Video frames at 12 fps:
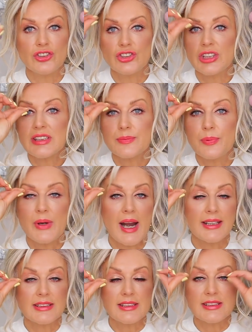Just
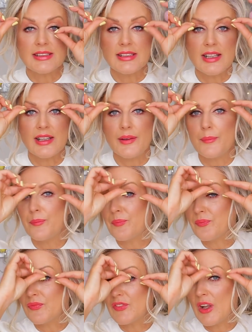practice the
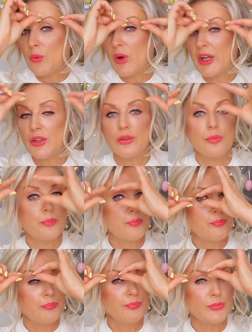the way you,
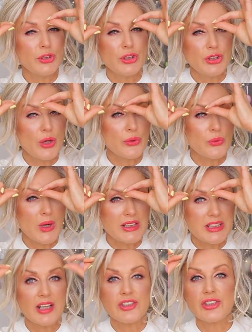you know, you
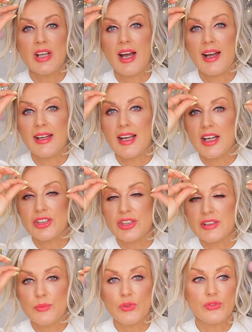attach the
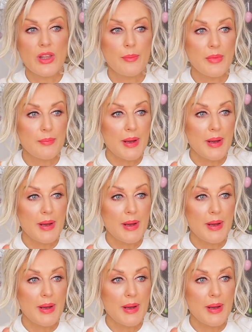eyelashes, move them